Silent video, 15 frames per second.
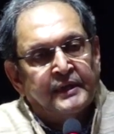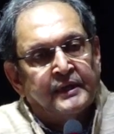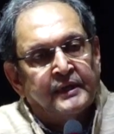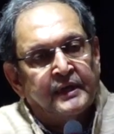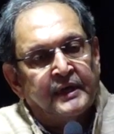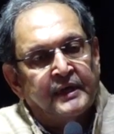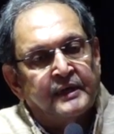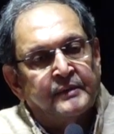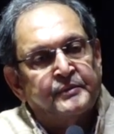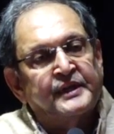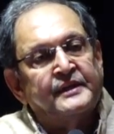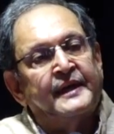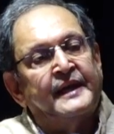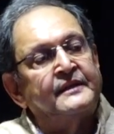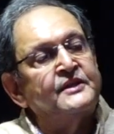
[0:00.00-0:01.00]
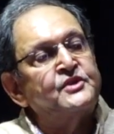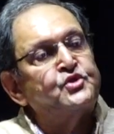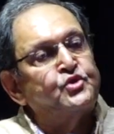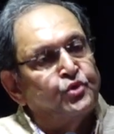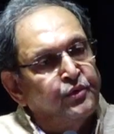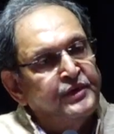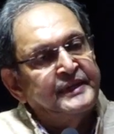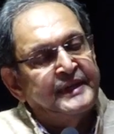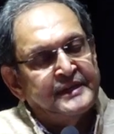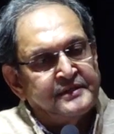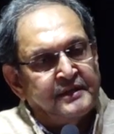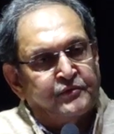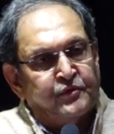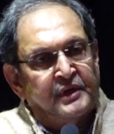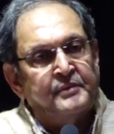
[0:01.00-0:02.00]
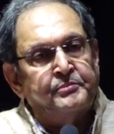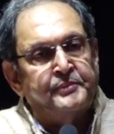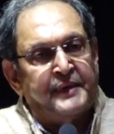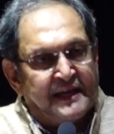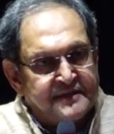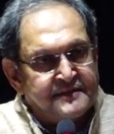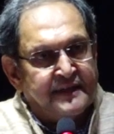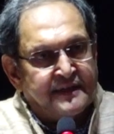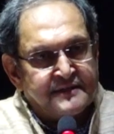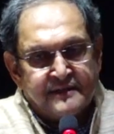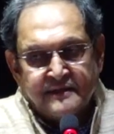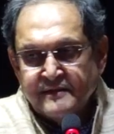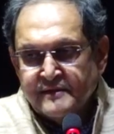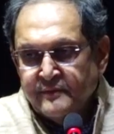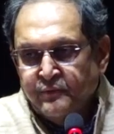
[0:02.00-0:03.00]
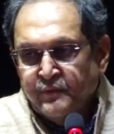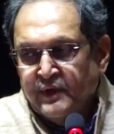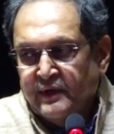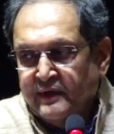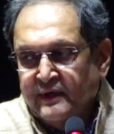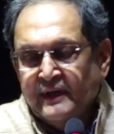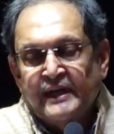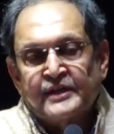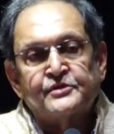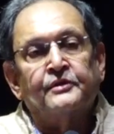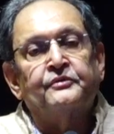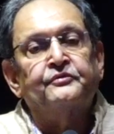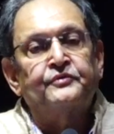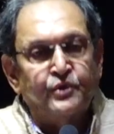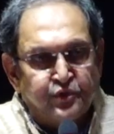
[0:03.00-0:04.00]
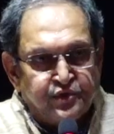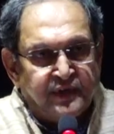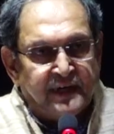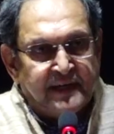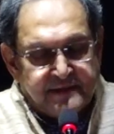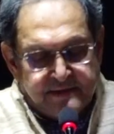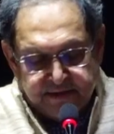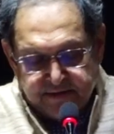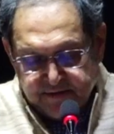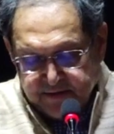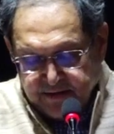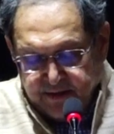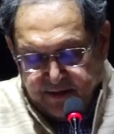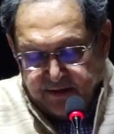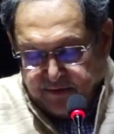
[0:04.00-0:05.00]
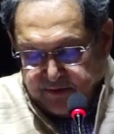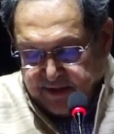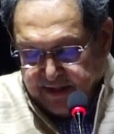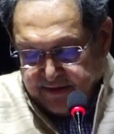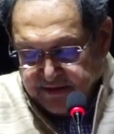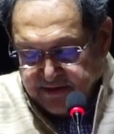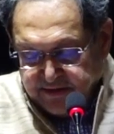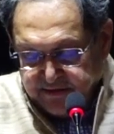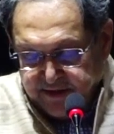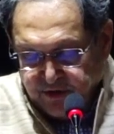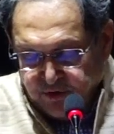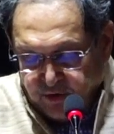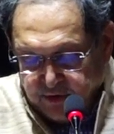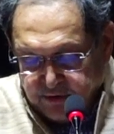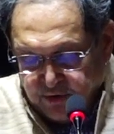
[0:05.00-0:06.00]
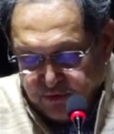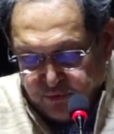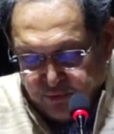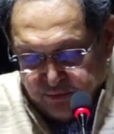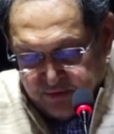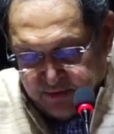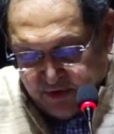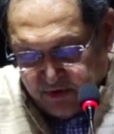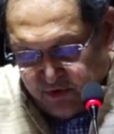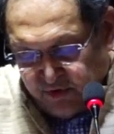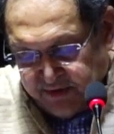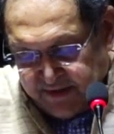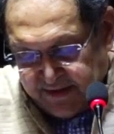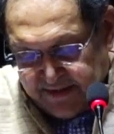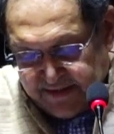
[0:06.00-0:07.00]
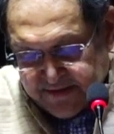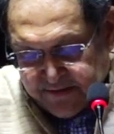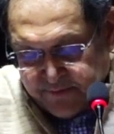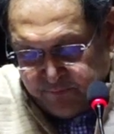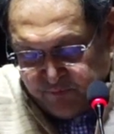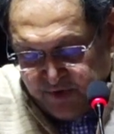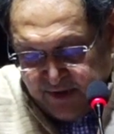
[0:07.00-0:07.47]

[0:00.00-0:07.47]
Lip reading: But that is true in case of only past actions. In case of future actions, that is indeed not the case.